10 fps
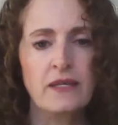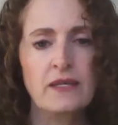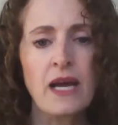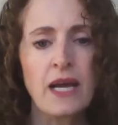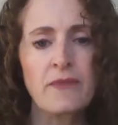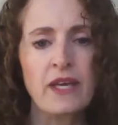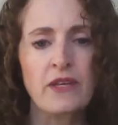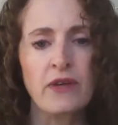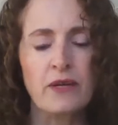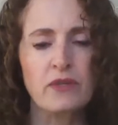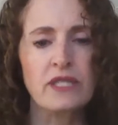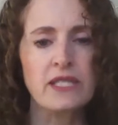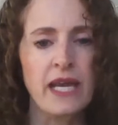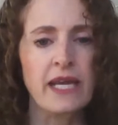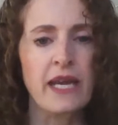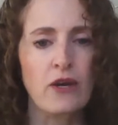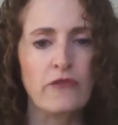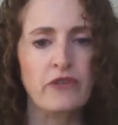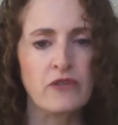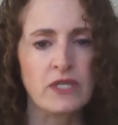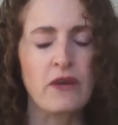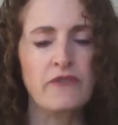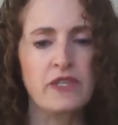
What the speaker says: time that you're able to take care of yourself.